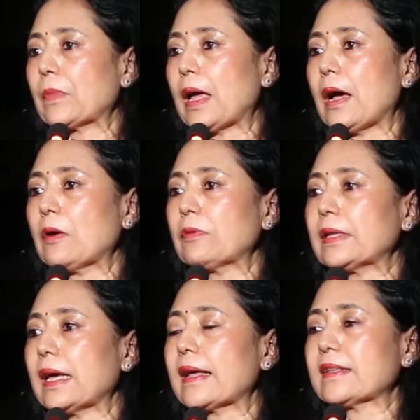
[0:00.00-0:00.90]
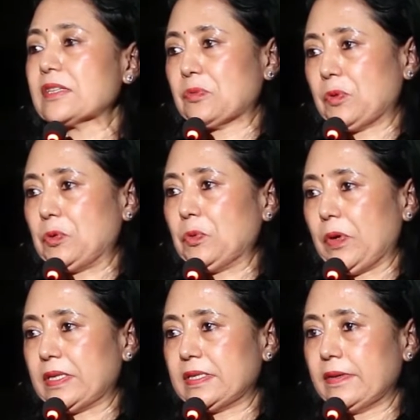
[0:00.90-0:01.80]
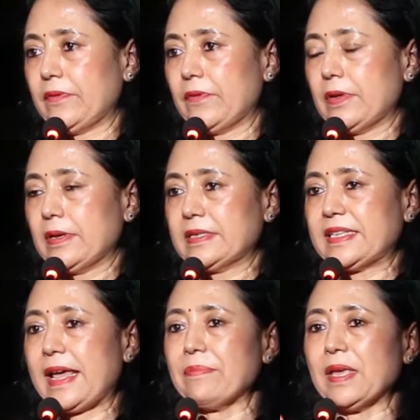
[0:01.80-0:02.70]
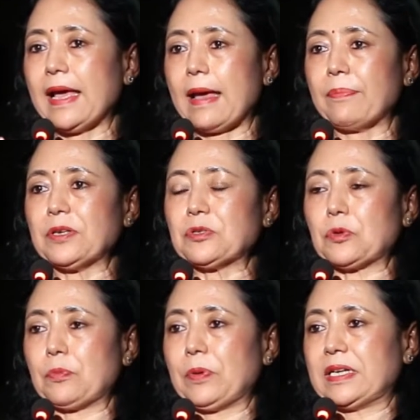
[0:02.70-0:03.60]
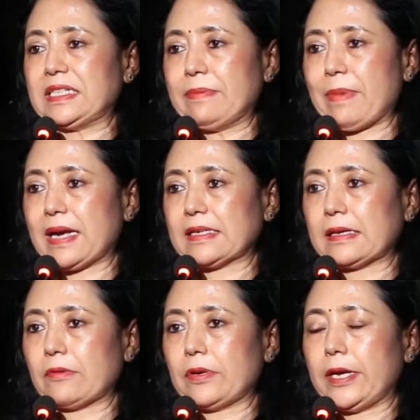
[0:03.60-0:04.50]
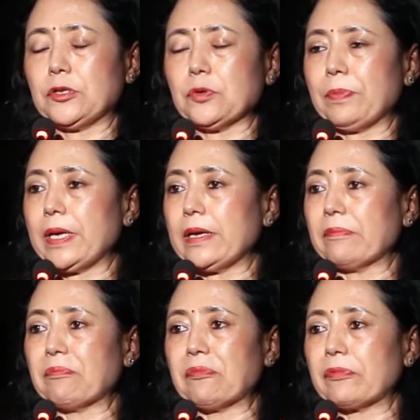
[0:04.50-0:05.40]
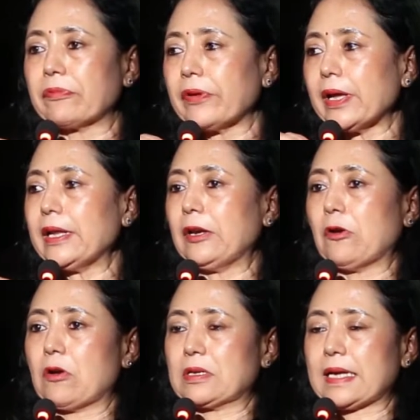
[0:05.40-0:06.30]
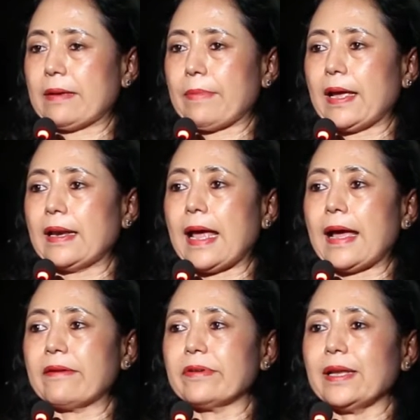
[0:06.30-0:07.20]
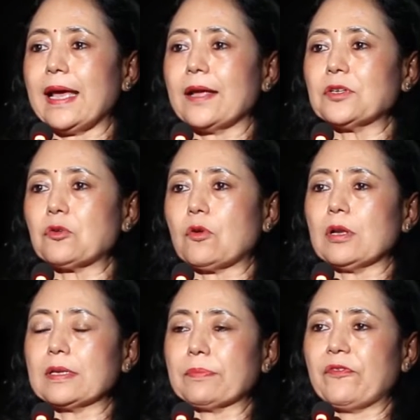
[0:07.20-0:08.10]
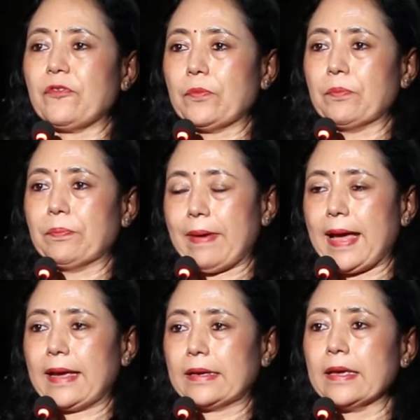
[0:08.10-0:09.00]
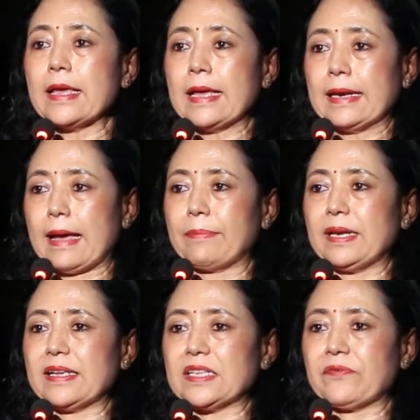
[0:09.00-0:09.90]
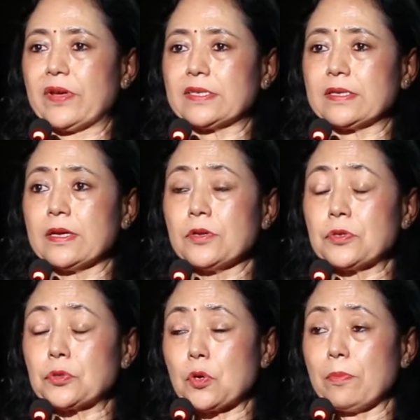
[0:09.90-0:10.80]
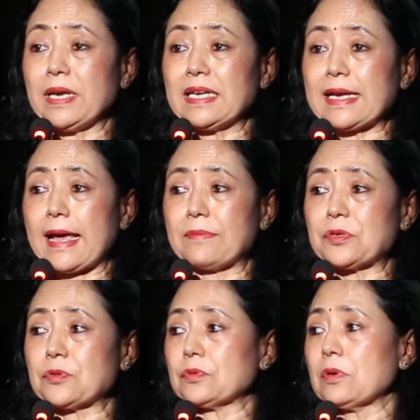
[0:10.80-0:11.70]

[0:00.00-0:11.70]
know how the others would do it. Same thing happened to open a demat account. It took me really long time. I really had to call the bank, Nabil Invest, so many times to